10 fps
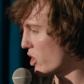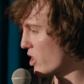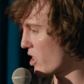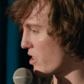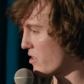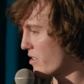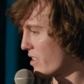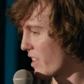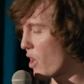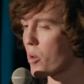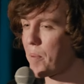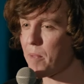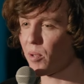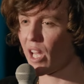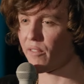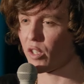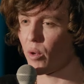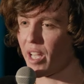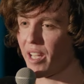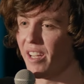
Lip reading: Is it? There were people everywhere.